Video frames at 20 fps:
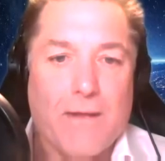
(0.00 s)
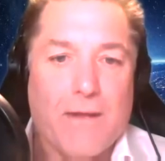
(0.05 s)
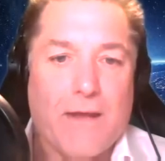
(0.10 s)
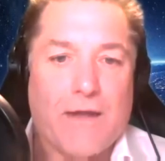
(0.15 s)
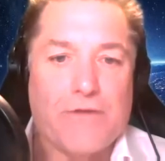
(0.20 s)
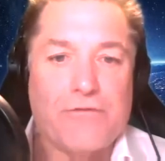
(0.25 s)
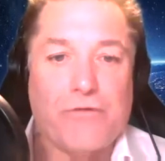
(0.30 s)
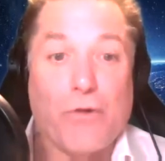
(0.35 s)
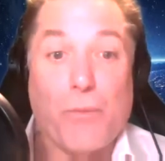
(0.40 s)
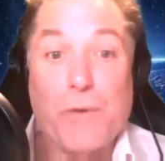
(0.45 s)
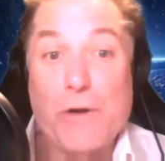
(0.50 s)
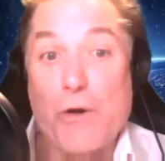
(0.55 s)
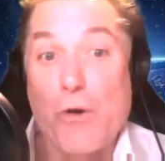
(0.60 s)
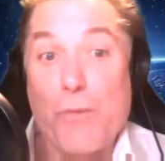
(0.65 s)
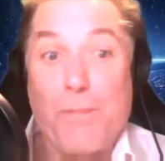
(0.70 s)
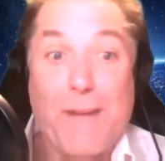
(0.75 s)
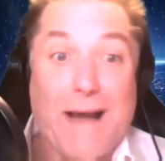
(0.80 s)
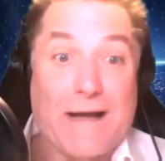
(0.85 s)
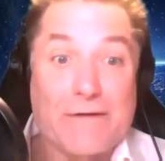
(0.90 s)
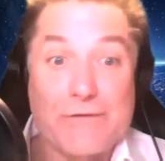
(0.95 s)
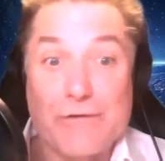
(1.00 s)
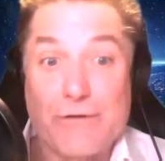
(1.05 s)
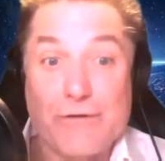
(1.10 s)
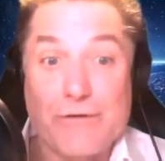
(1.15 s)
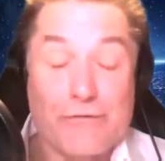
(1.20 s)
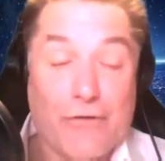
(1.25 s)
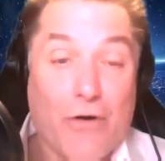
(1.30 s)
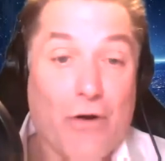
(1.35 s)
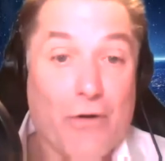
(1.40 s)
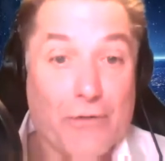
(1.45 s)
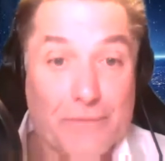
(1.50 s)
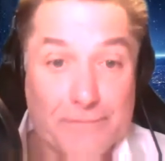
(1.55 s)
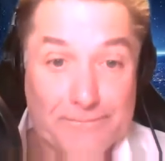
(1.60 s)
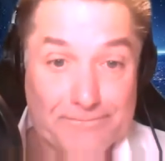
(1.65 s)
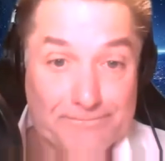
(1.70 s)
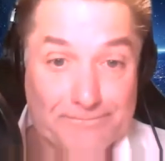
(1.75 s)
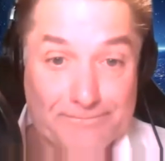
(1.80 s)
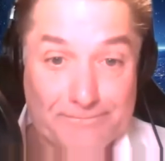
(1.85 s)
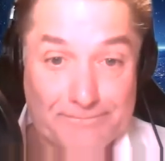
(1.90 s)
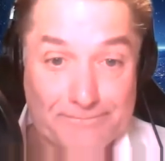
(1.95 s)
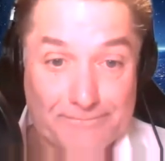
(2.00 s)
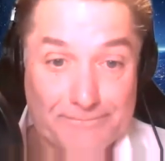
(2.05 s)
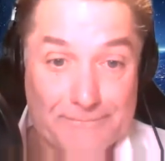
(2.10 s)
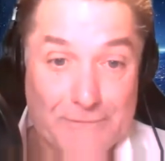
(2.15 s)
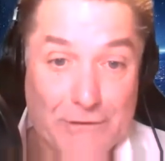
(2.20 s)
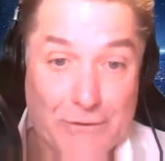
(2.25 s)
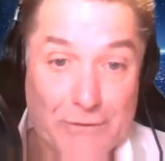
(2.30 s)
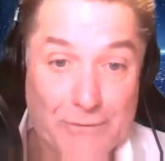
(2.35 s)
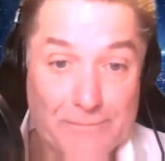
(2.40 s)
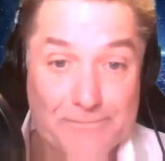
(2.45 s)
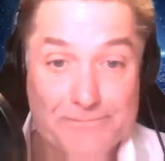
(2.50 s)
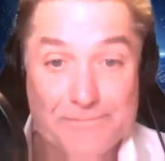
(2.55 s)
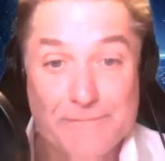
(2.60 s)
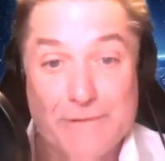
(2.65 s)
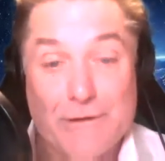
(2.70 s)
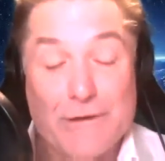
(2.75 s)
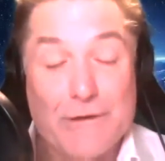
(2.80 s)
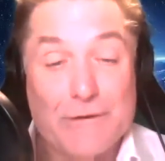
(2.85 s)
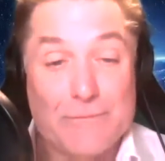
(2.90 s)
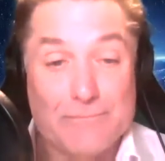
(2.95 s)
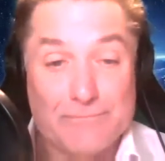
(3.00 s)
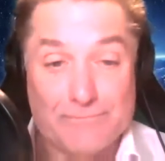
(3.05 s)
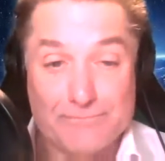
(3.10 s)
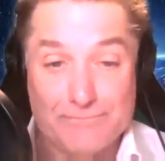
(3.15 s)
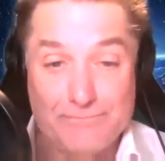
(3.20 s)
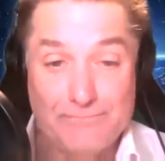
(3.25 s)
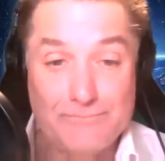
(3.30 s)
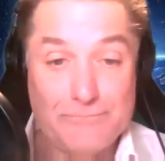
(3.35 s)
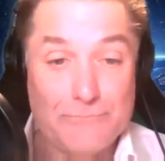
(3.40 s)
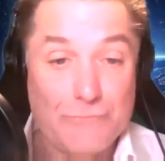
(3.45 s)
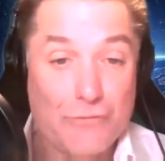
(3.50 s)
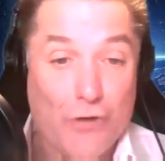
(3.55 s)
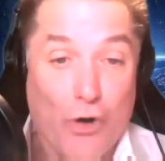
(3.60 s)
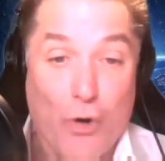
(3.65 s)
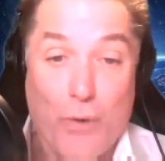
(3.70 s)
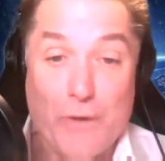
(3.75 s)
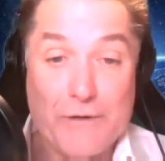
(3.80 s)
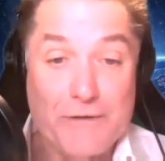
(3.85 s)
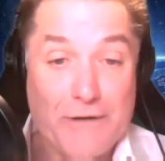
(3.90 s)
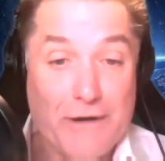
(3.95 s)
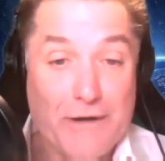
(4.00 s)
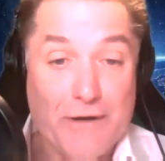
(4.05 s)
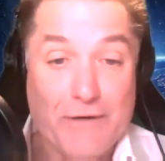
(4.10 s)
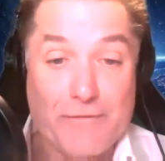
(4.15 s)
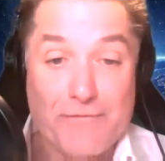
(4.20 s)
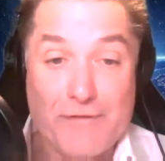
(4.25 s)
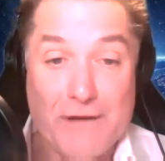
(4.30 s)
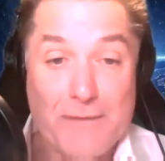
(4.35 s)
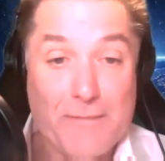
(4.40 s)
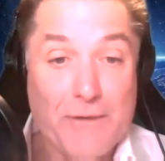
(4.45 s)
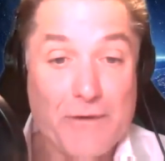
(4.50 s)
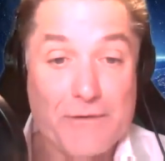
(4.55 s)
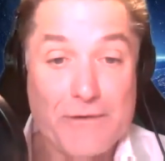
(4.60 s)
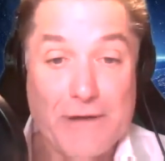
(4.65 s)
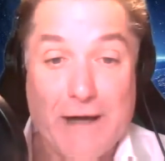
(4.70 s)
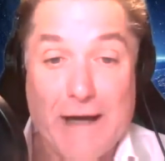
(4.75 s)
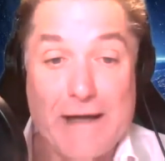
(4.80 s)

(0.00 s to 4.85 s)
And so we go back to the song, you know, doe a deer, a female deer.